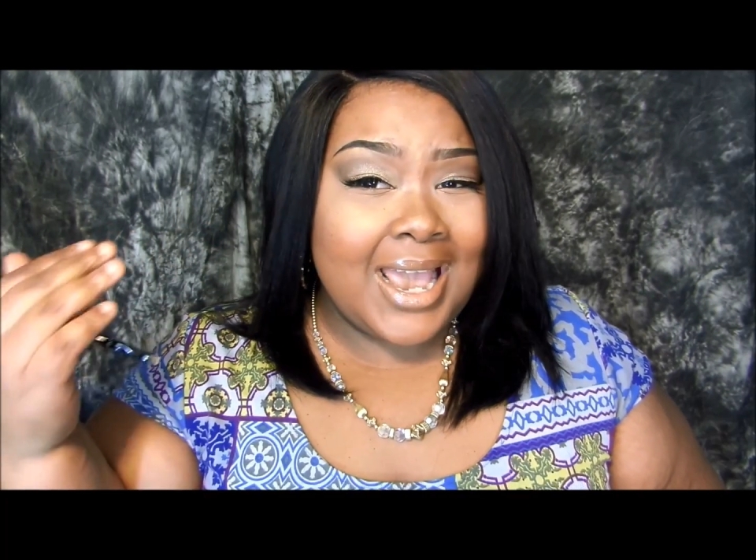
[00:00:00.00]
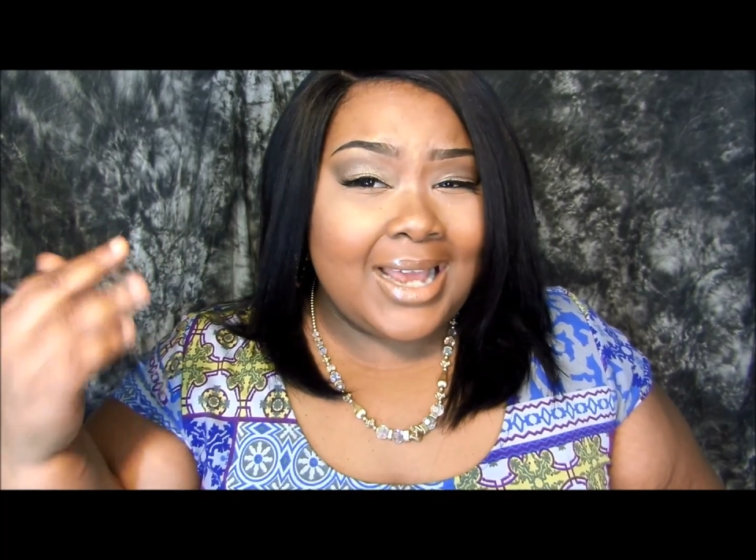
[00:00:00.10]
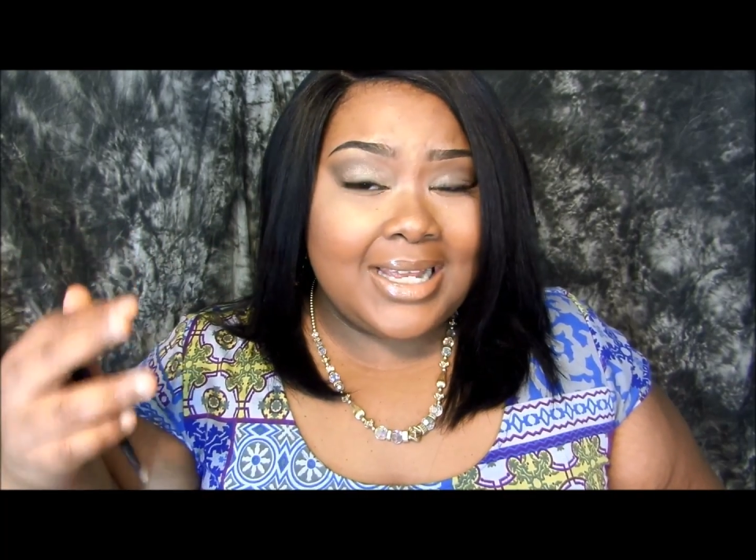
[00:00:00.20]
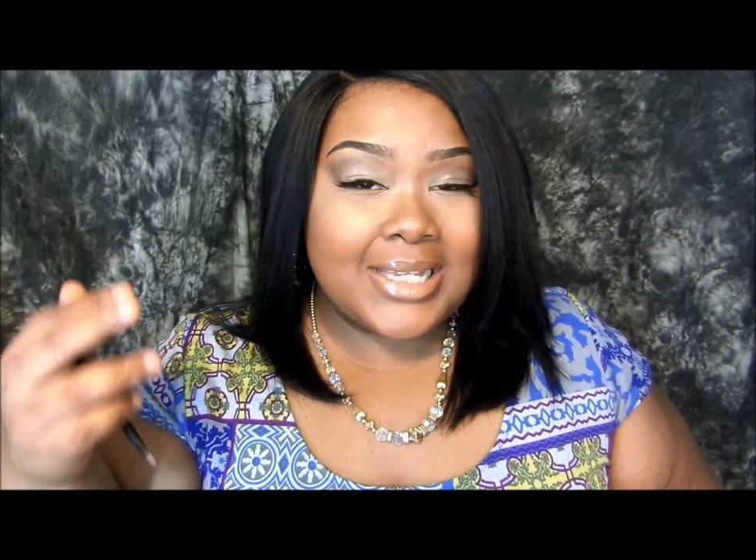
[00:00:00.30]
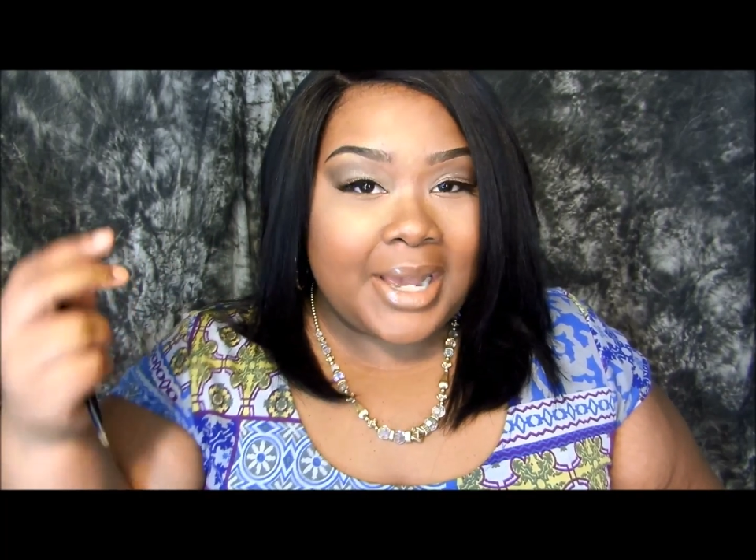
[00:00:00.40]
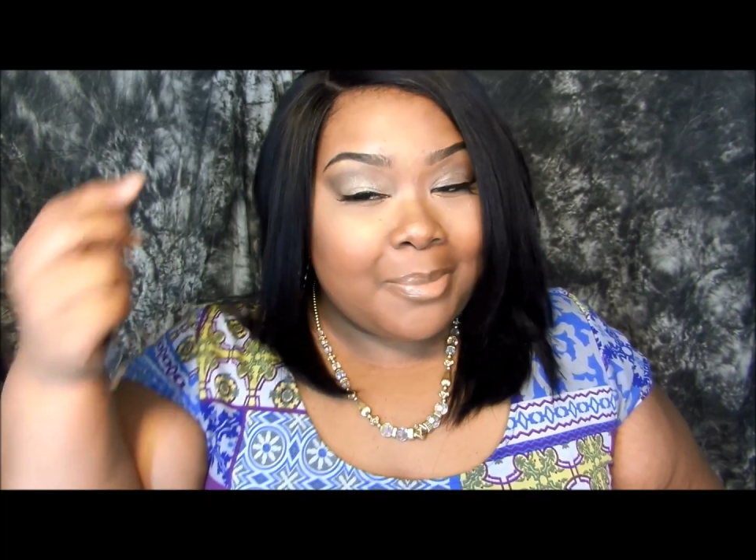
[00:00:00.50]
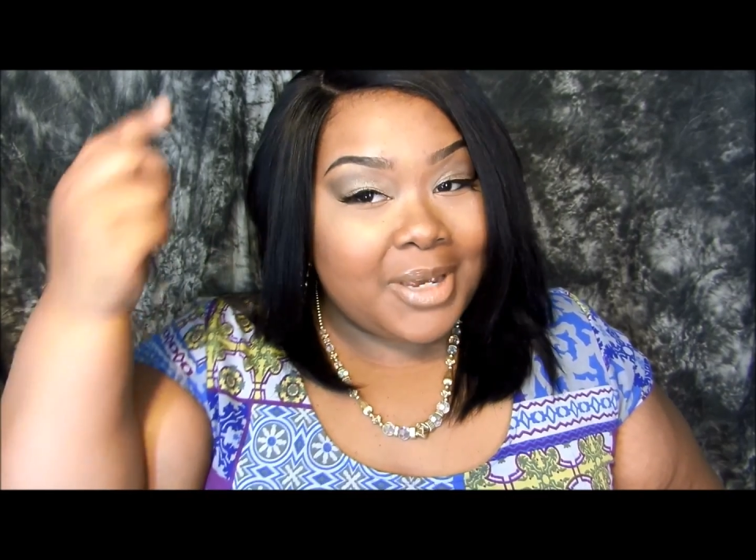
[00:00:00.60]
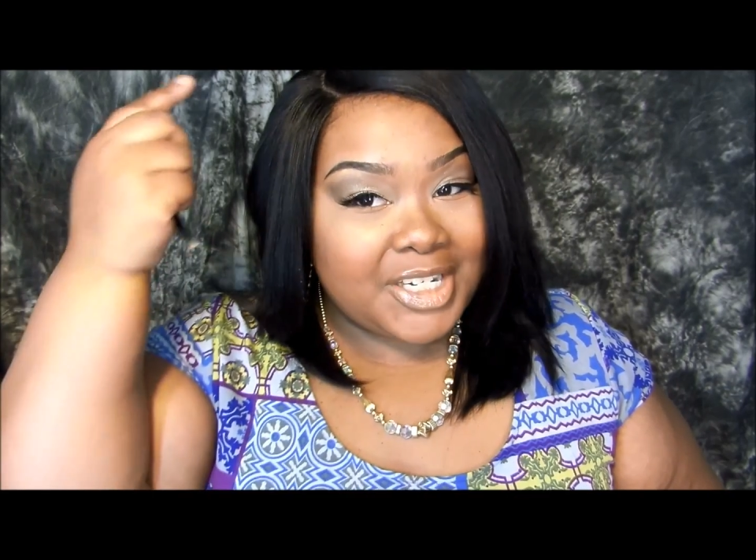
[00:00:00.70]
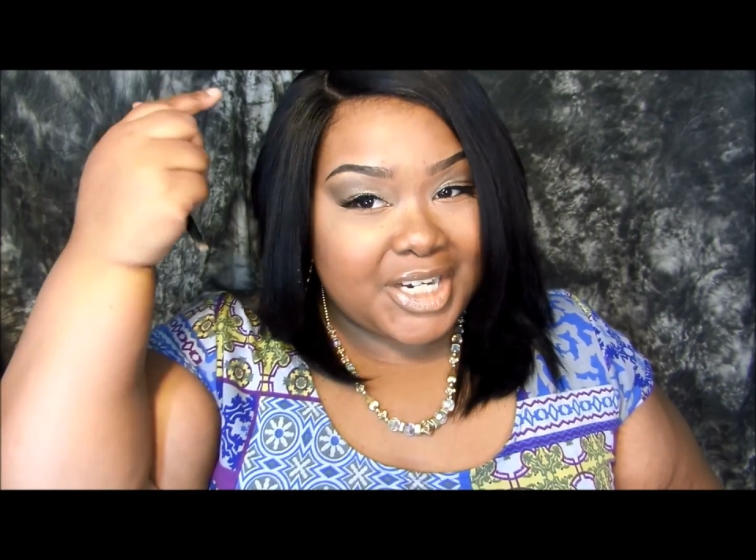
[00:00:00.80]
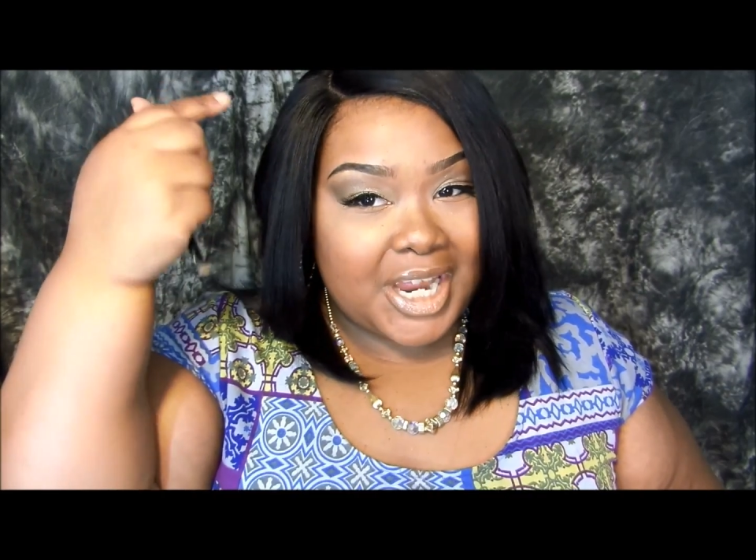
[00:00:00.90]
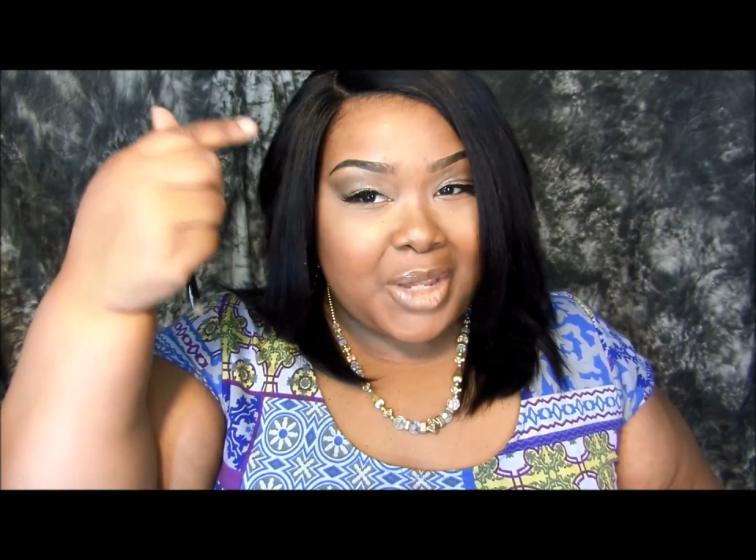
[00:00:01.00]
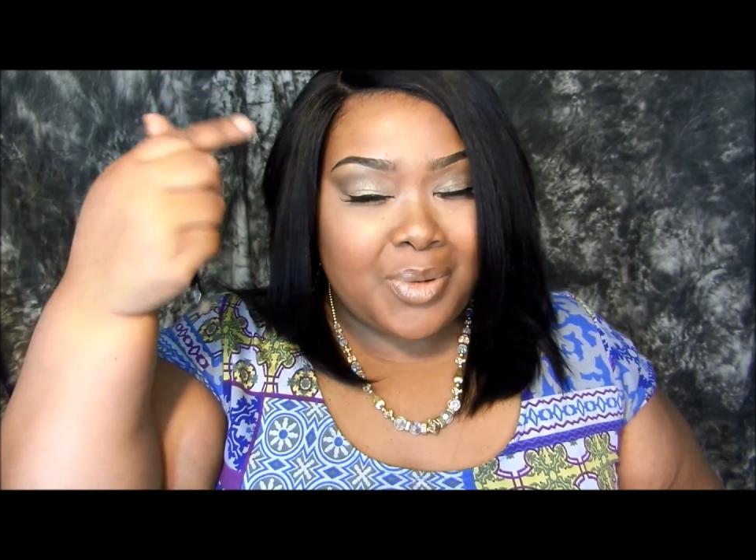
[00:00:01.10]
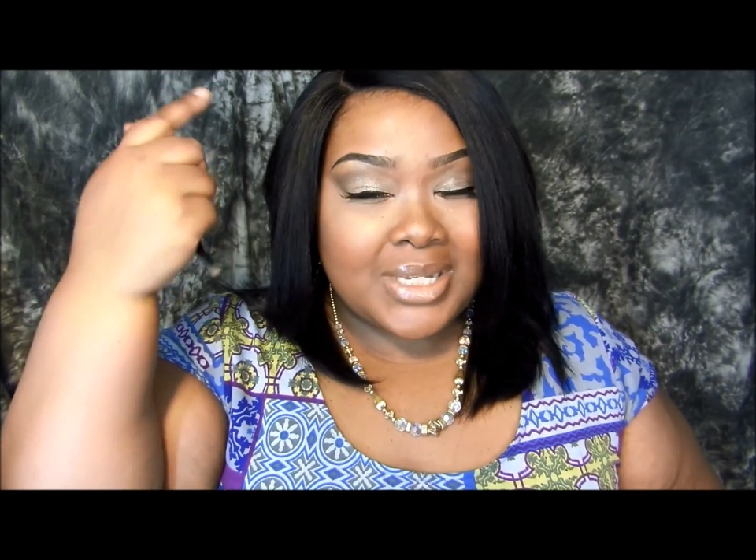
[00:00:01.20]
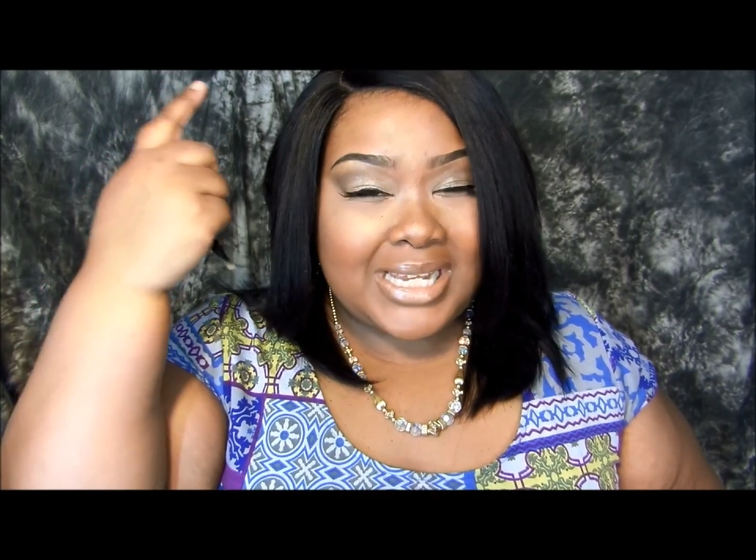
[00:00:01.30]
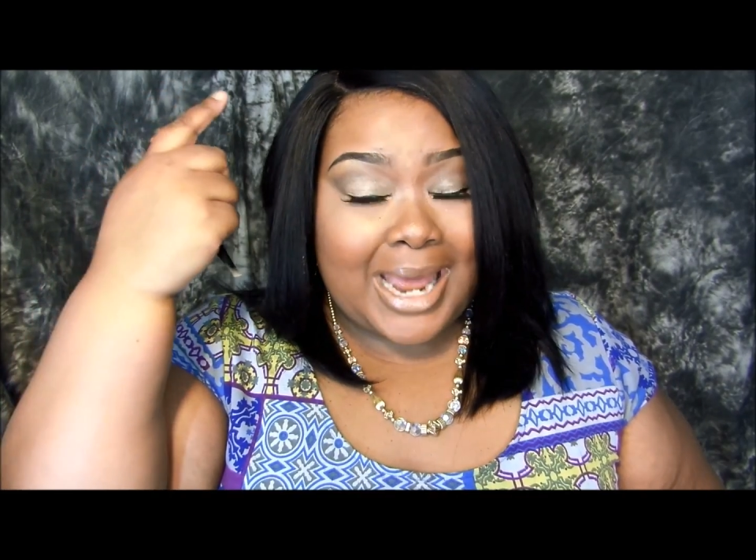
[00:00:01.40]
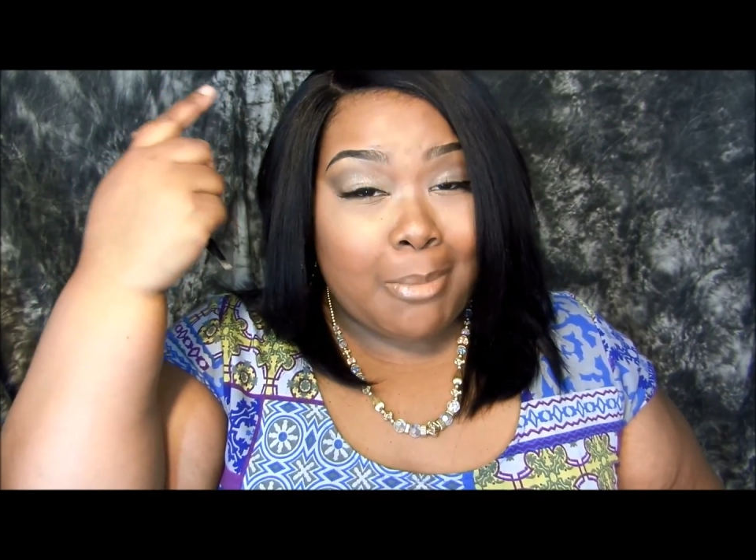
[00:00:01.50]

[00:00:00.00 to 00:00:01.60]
and they take a picture and you can see